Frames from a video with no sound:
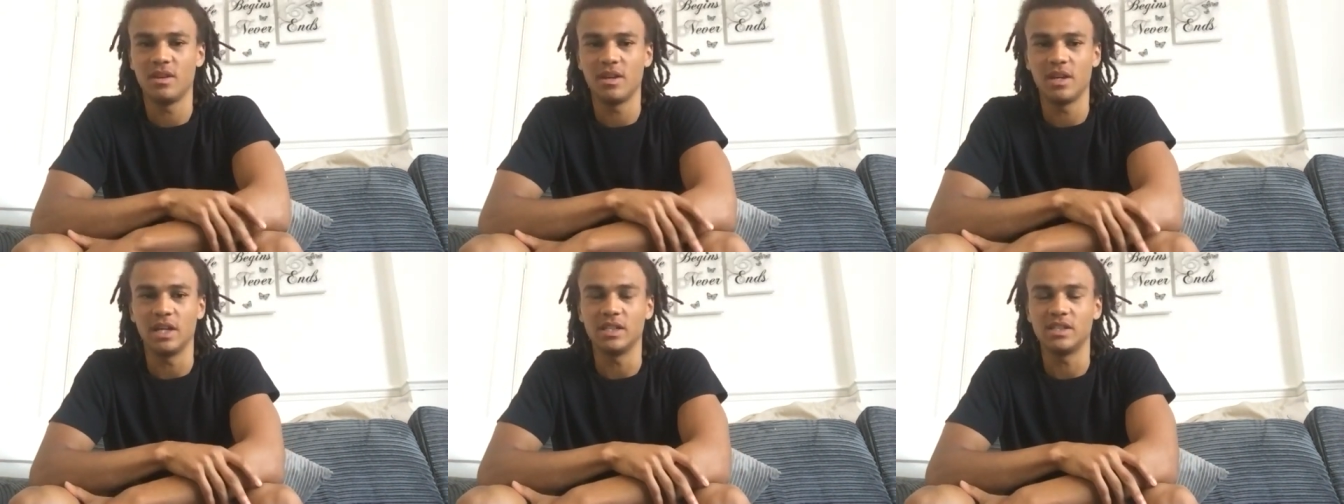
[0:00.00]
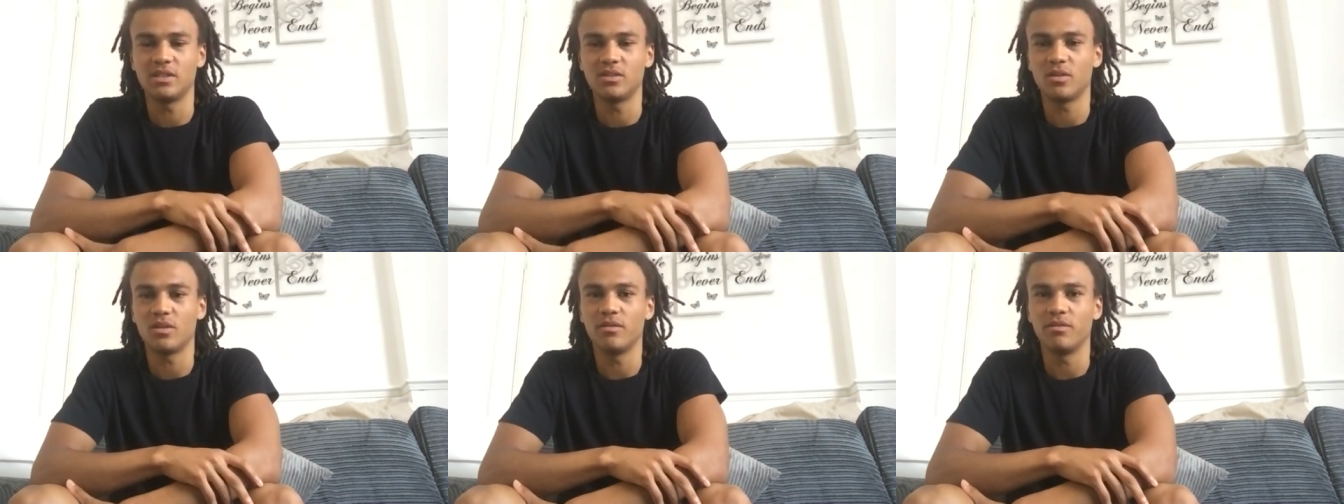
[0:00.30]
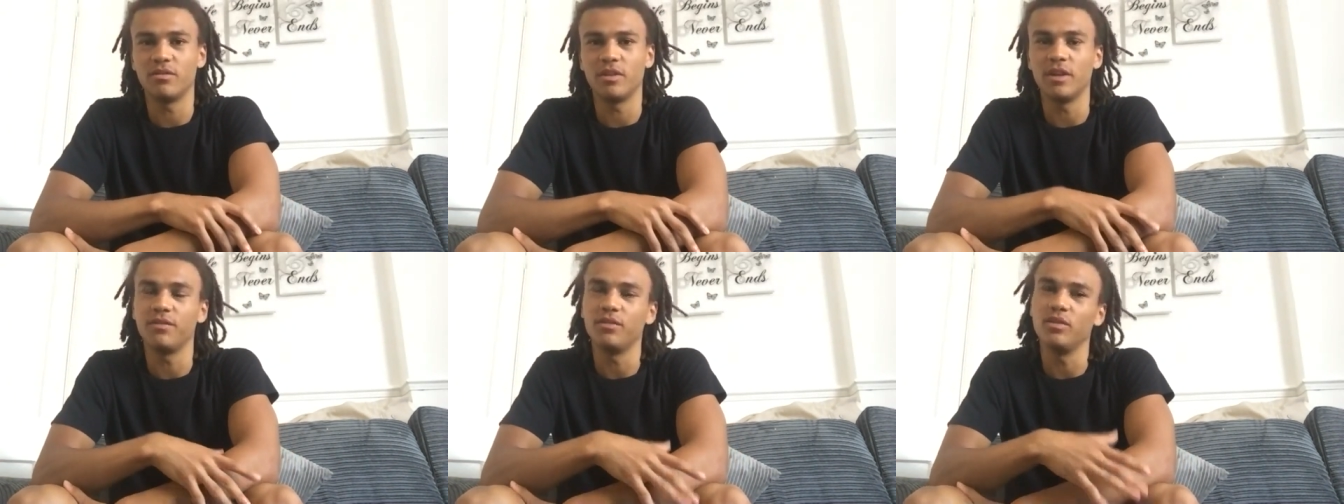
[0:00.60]
sort
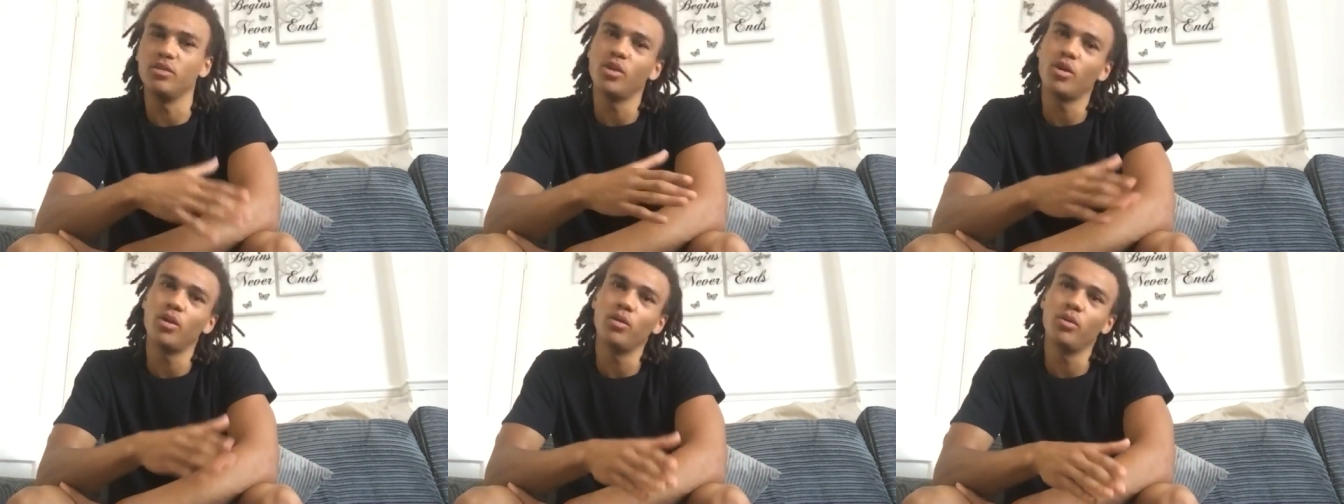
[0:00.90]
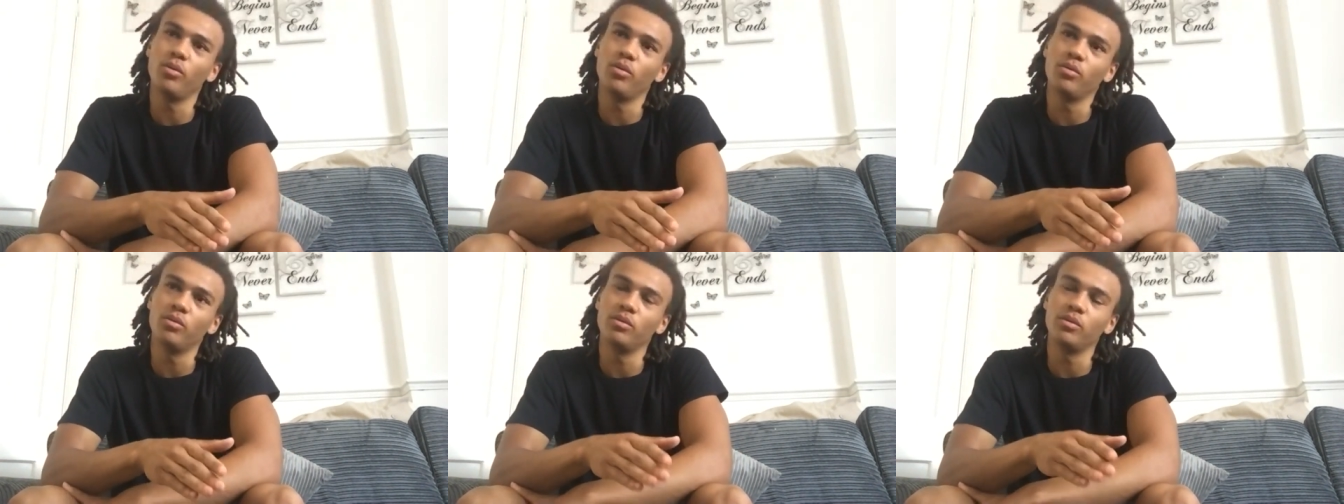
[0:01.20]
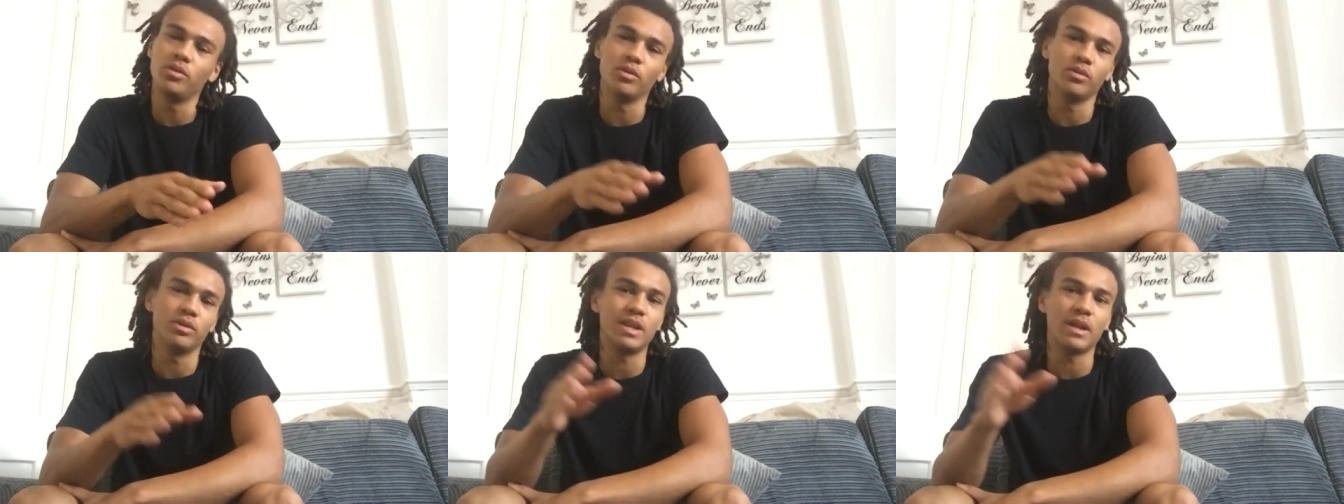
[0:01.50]
of, if you know
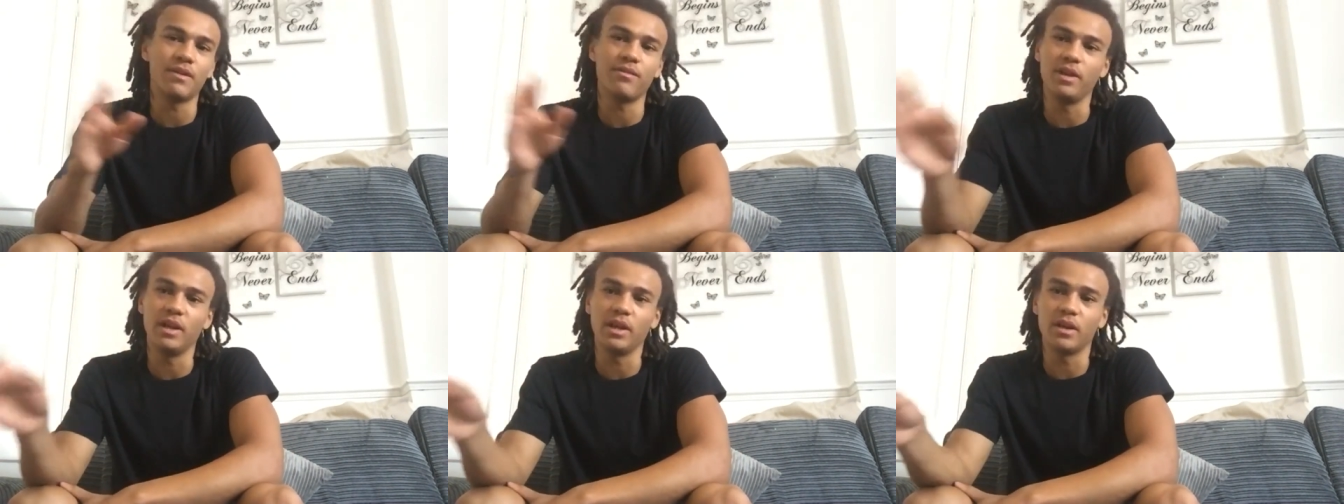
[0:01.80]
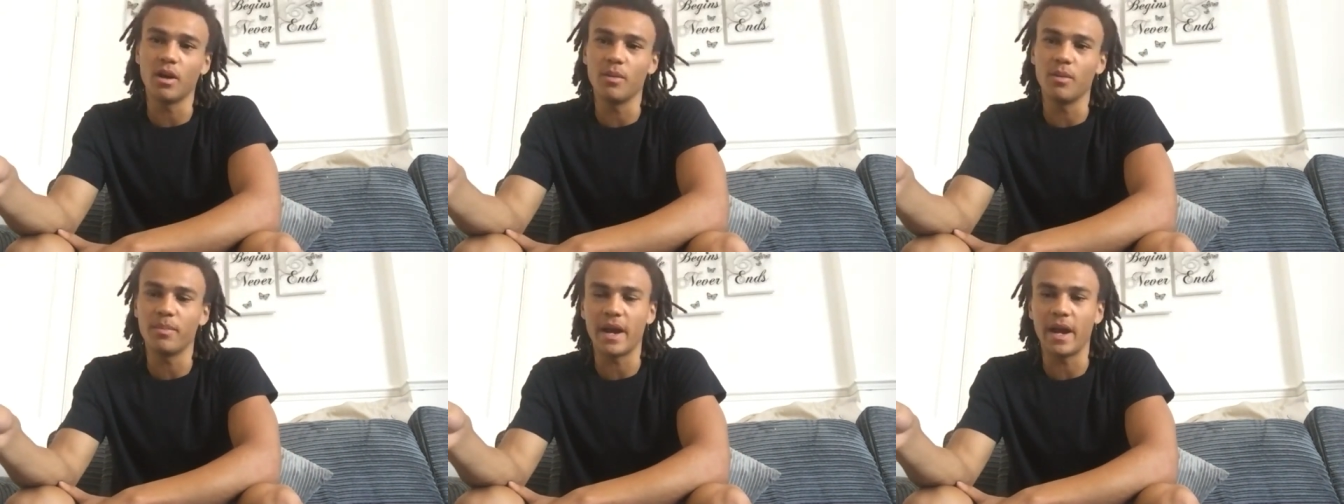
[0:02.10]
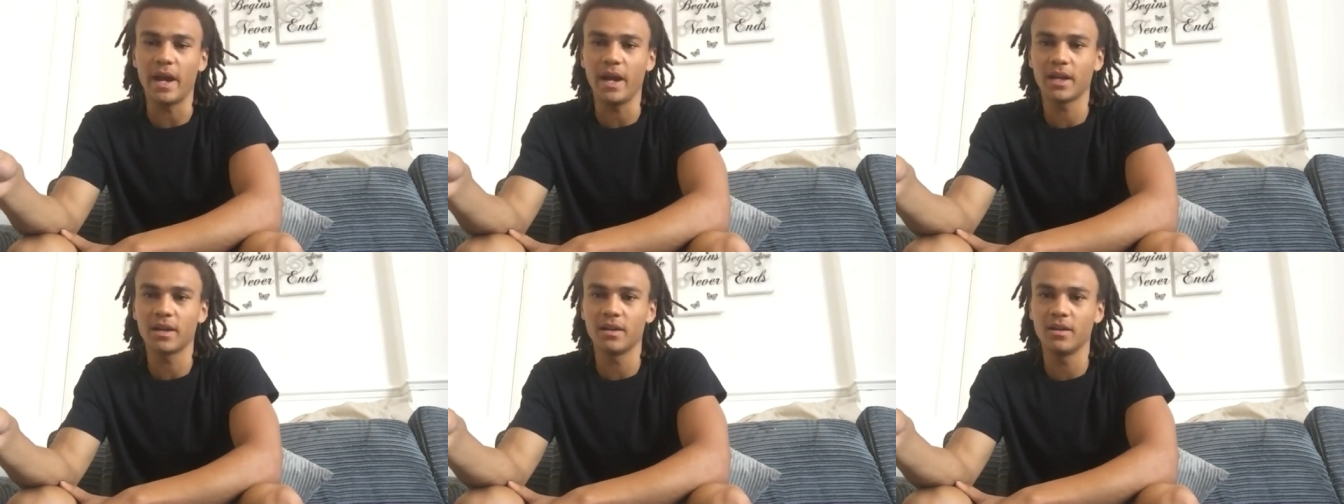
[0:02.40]
you're definitely going
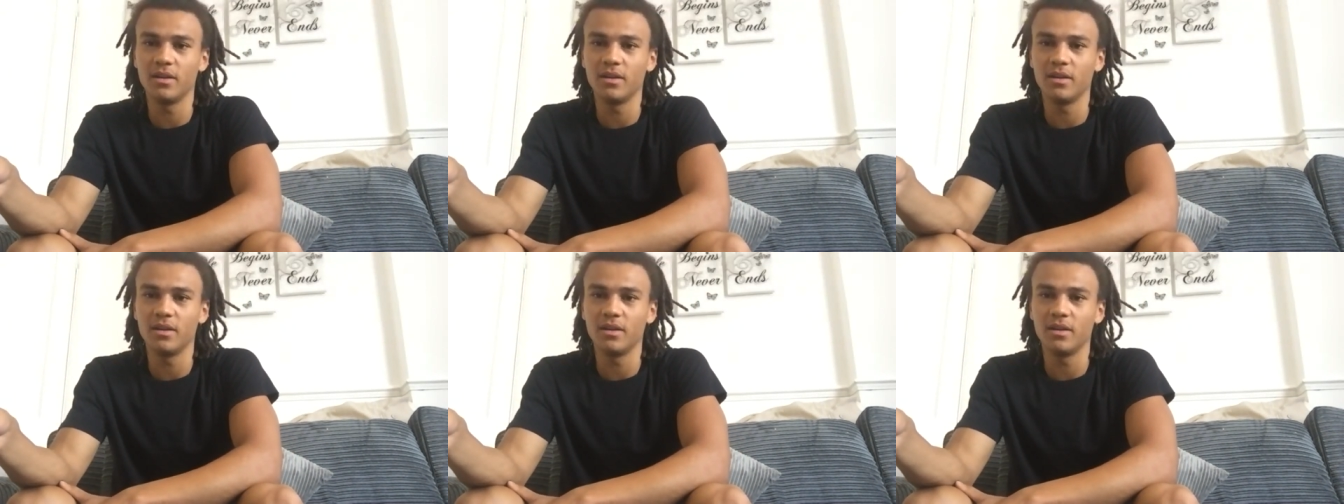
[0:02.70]
back,